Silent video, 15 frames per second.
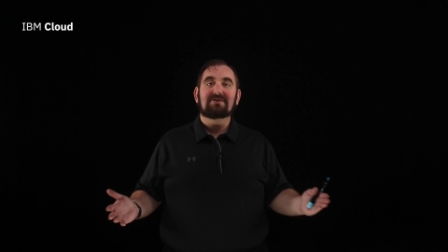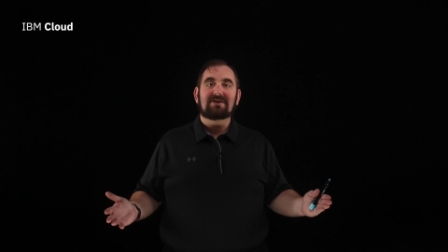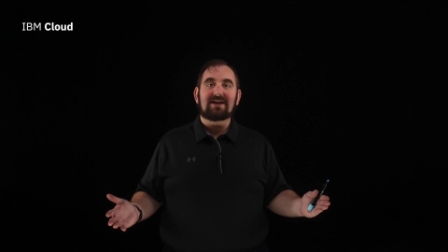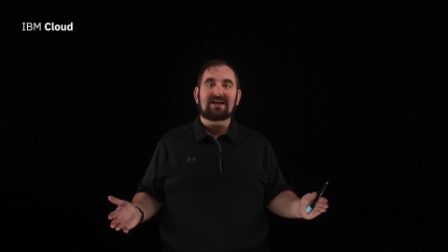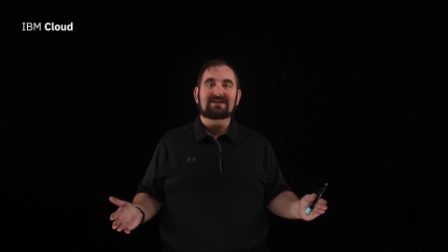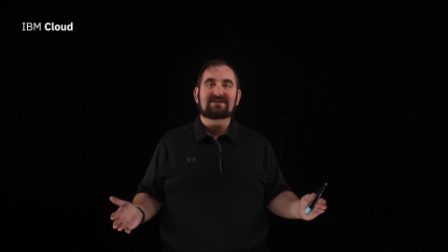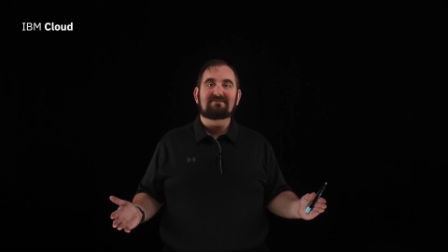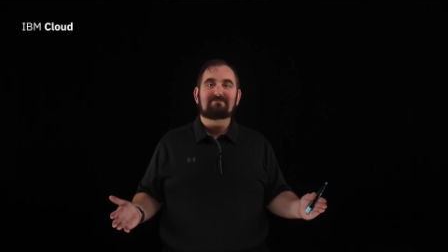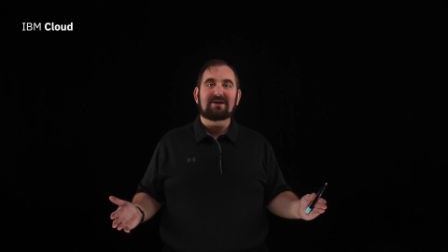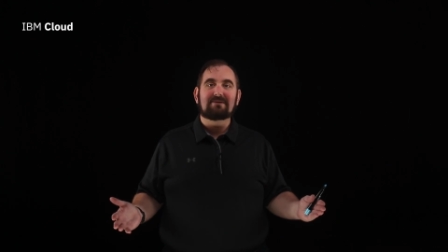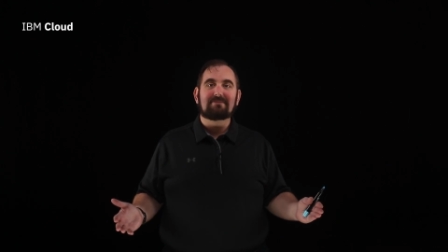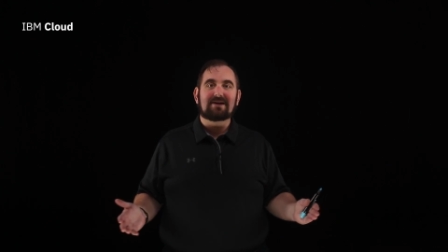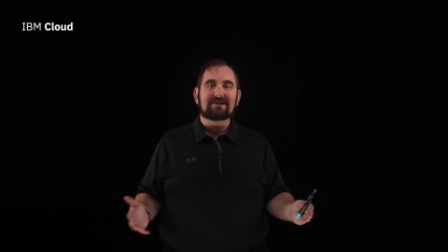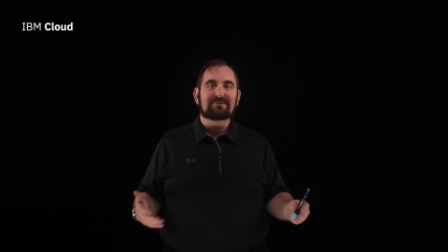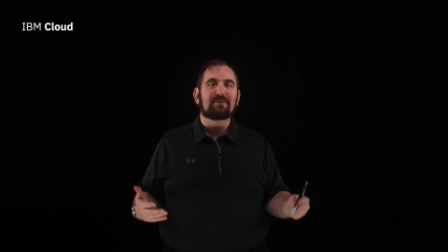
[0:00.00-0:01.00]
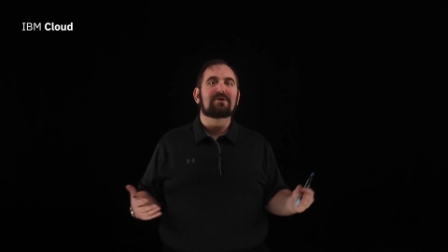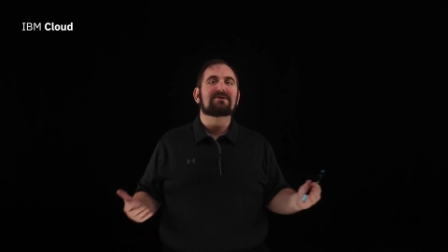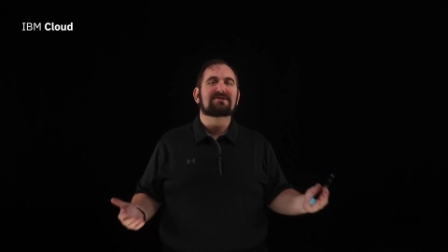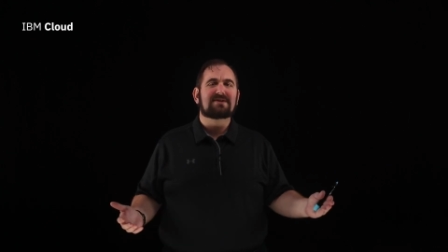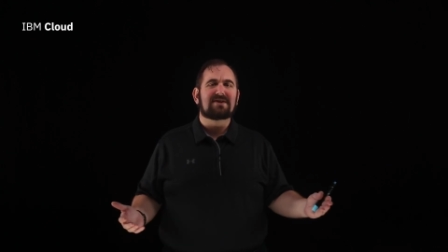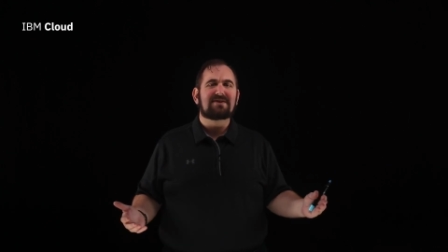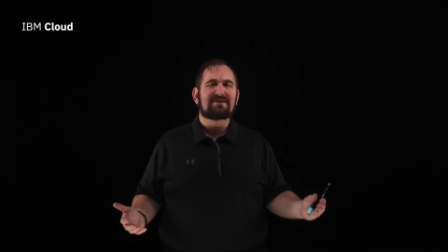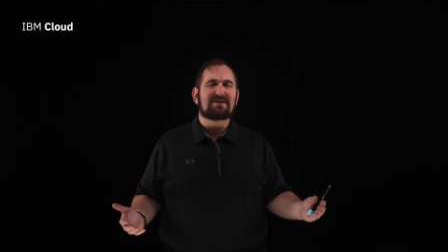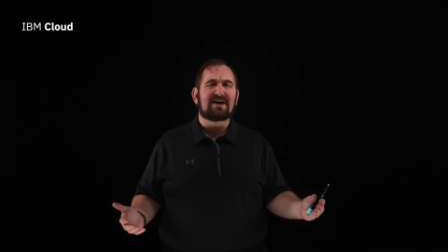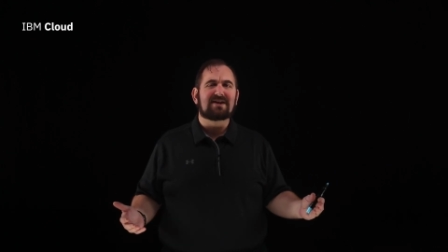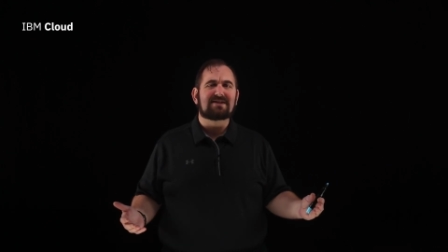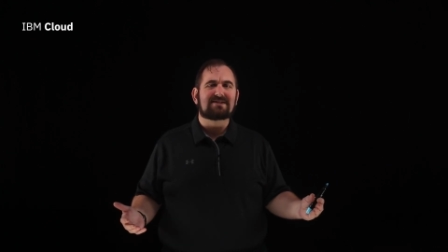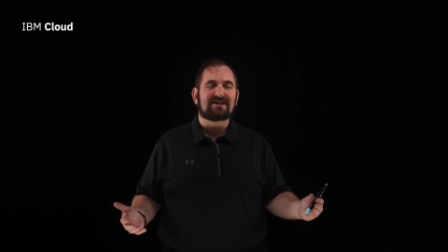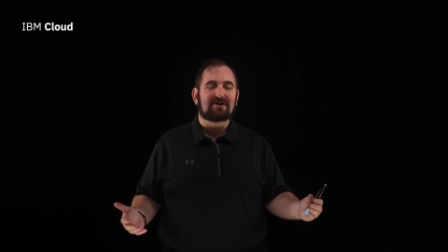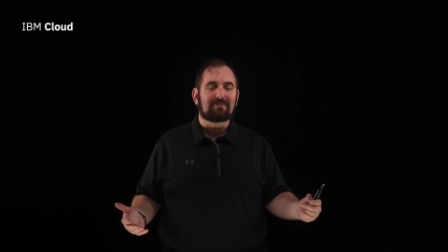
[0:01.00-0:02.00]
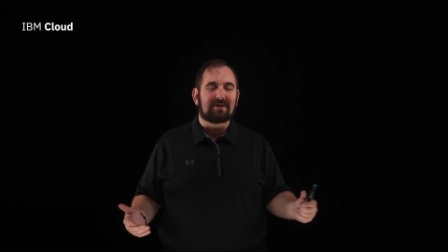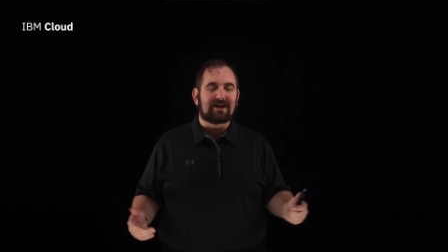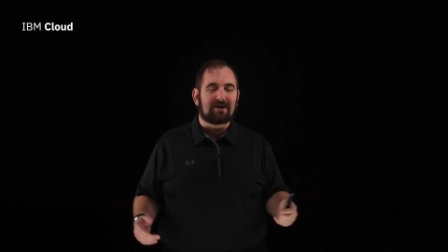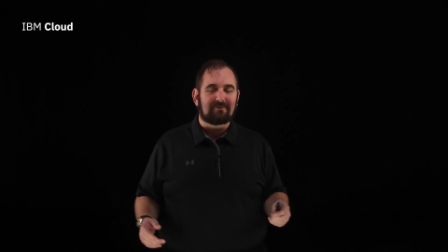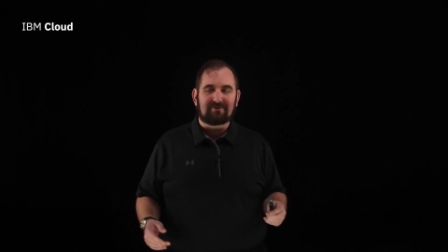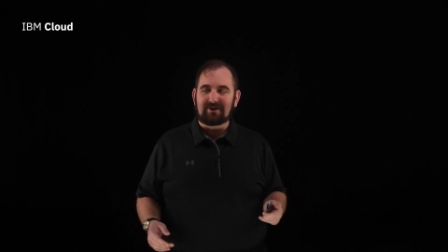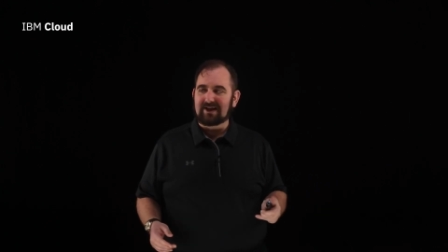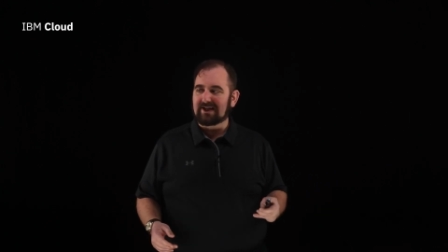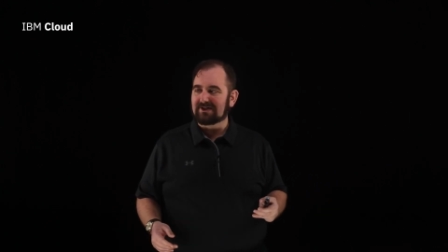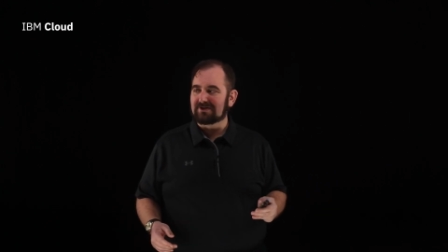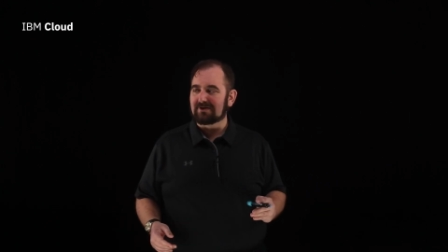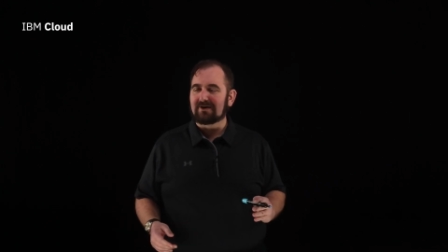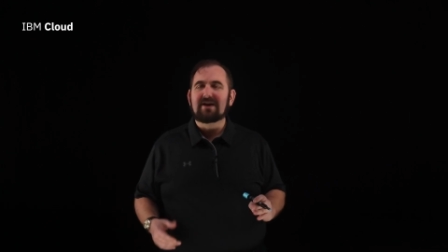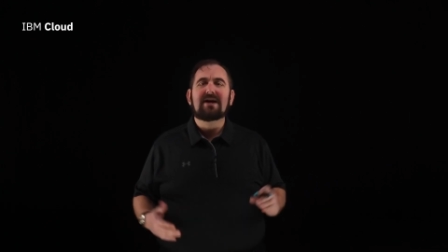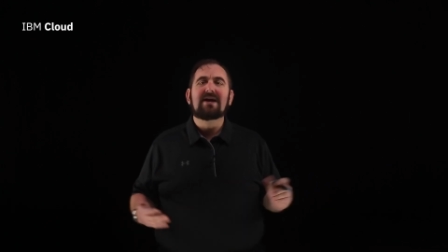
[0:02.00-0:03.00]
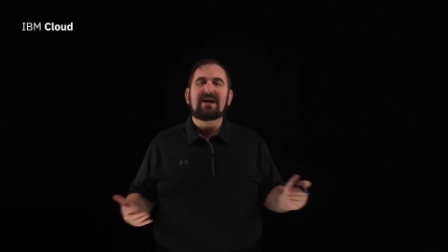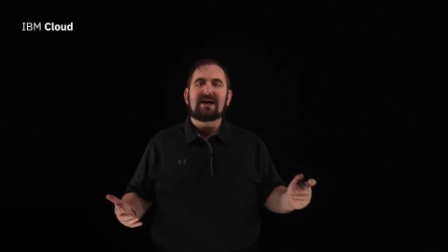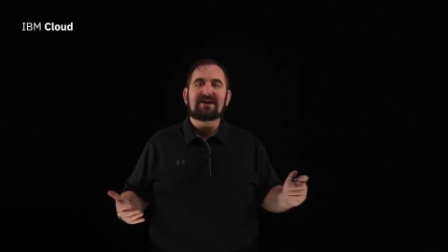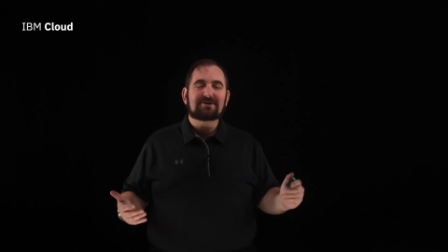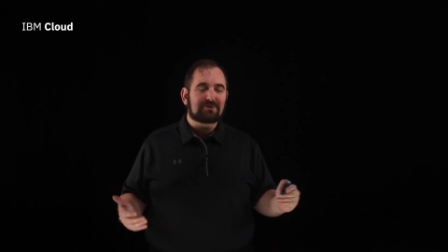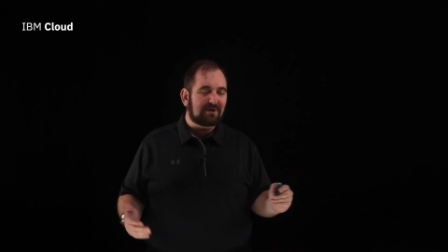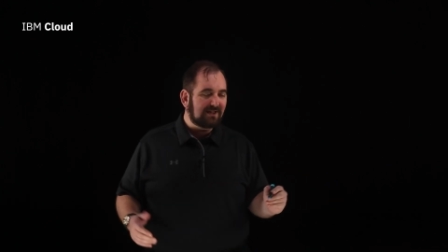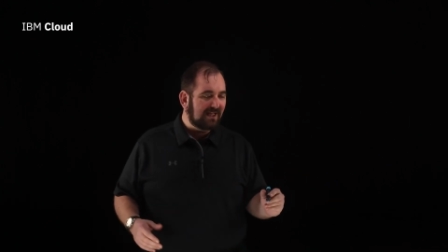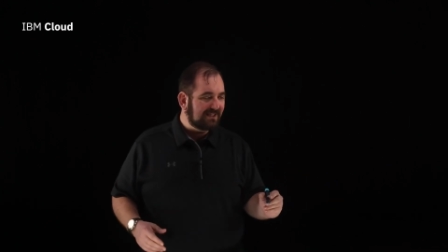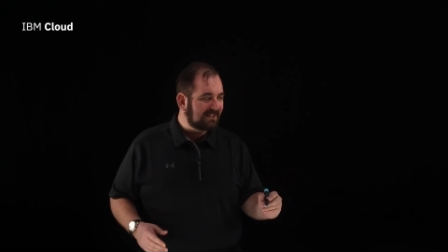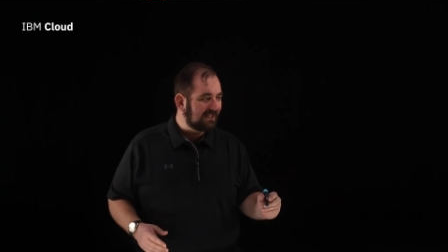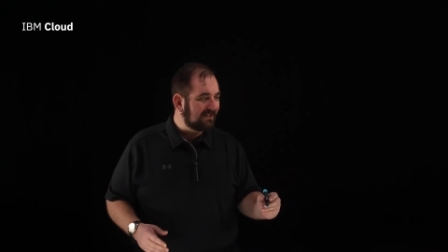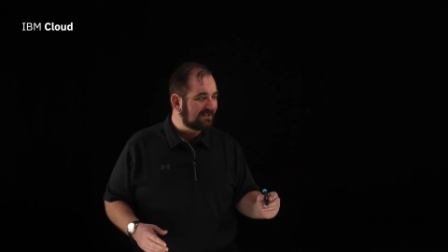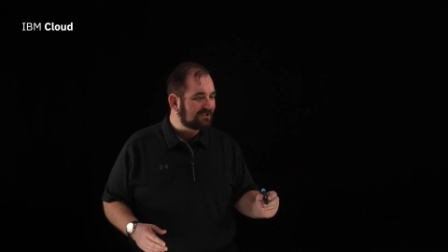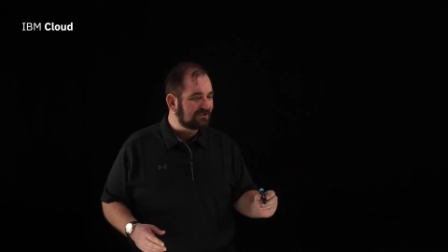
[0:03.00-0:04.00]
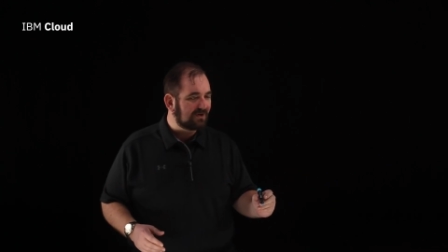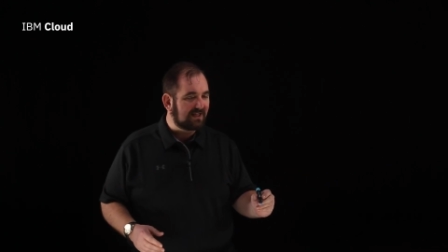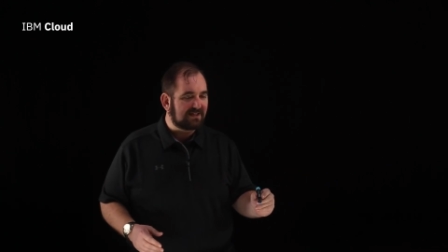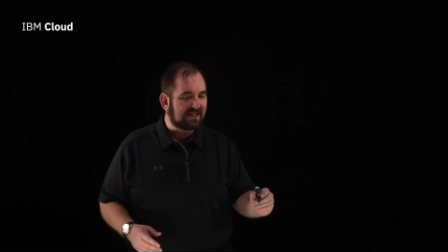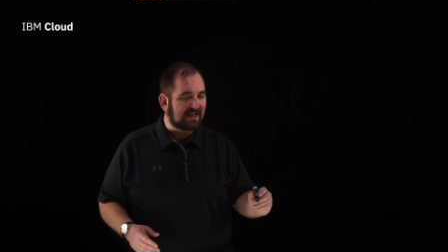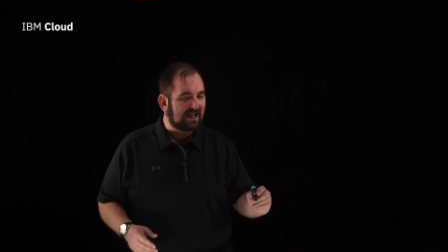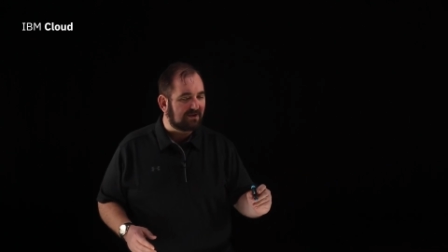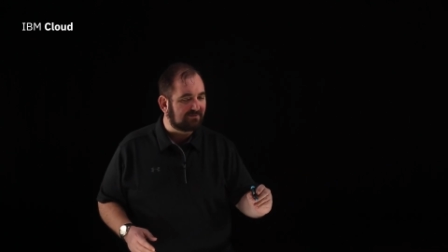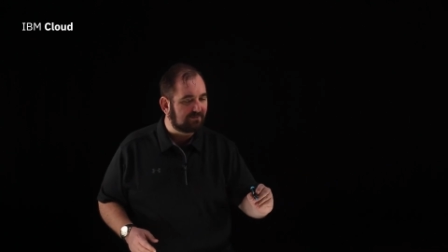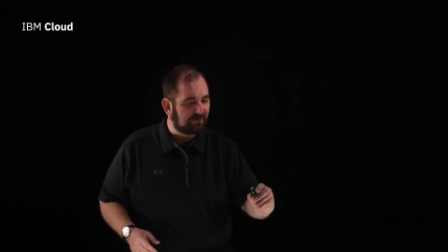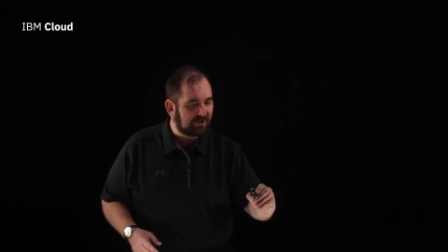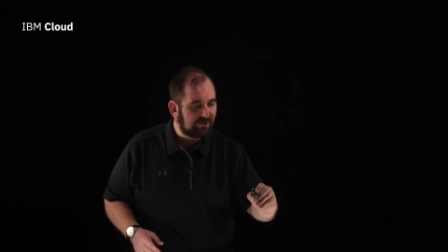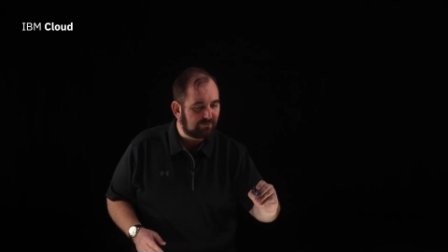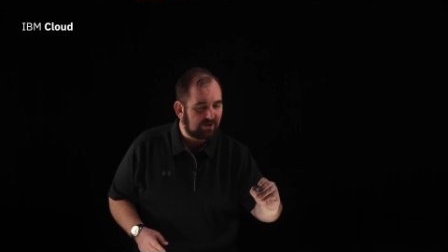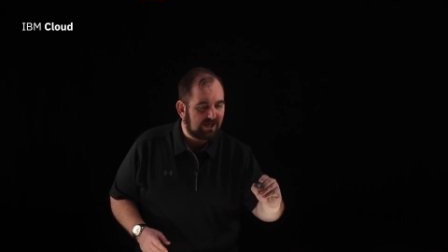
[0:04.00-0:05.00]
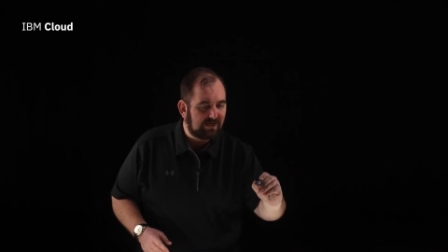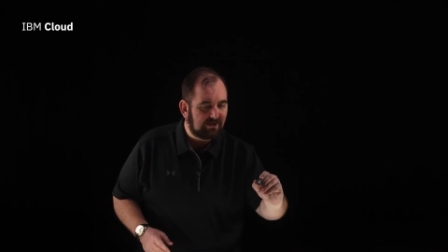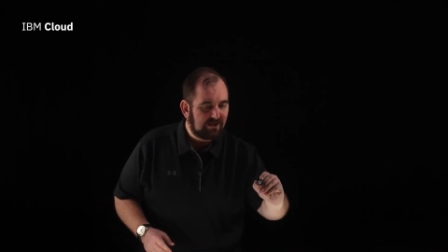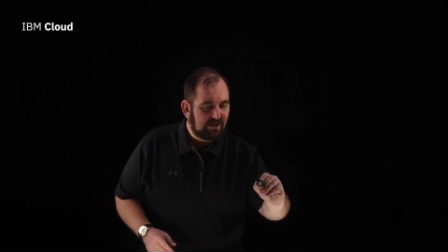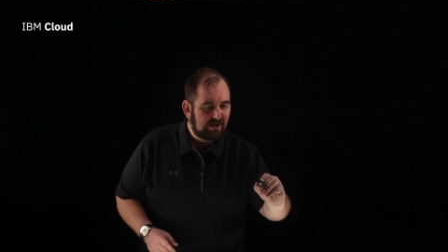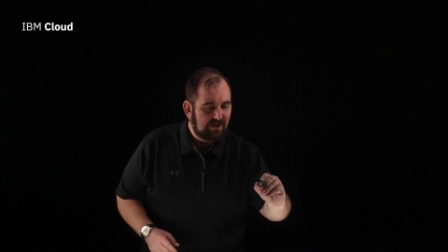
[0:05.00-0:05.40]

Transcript: Lots of big buzzwords, not a terribly helpful answer. And so I'd like to illustrate that out for you, right?